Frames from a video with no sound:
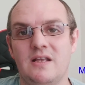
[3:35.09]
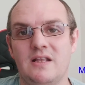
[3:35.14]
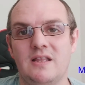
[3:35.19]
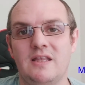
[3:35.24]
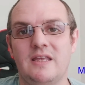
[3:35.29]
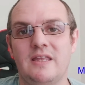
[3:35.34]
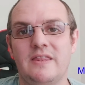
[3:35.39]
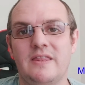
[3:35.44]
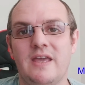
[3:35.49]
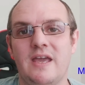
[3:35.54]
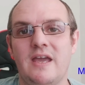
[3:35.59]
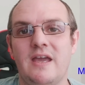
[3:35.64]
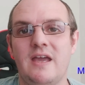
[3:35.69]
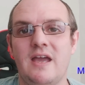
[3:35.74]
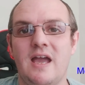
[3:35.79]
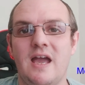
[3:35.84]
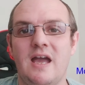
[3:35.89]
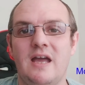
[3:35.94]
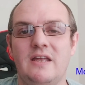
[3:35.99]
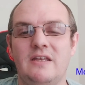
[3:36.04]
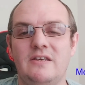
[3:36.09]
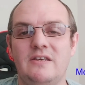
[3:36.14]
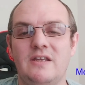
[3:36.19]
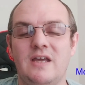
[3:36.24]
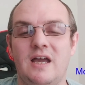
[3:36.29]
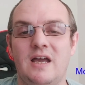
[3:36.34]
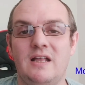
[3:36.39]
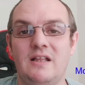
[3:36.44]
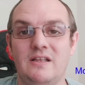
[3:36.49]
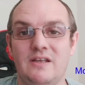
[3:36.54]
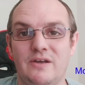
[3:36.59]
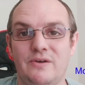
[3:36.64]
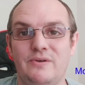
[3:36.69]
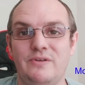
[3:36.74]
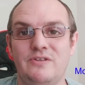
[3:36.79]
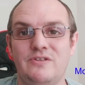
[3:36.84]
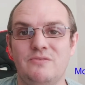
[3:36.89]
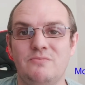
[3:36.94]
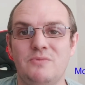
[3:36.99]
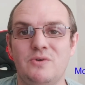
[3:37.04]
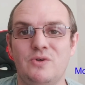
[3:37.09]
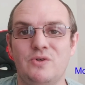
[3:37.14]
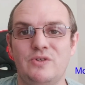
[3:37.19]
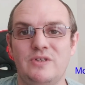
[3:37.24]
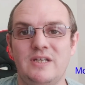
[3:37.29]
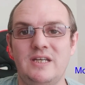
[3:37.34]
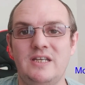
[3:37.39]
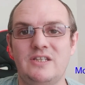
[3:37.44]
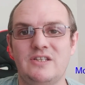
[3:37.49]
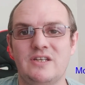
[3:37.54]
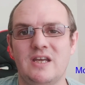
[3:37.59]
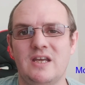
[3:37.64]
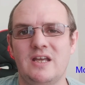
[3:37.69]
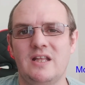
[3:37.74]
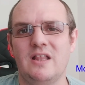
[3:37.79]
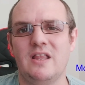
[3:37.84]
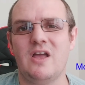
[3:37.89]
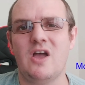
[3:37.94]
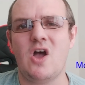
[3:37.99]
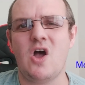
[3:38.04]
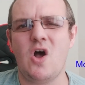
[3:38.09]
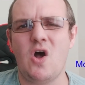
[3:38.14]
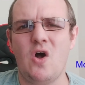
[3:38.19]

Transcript: Click there and I'll go into more detail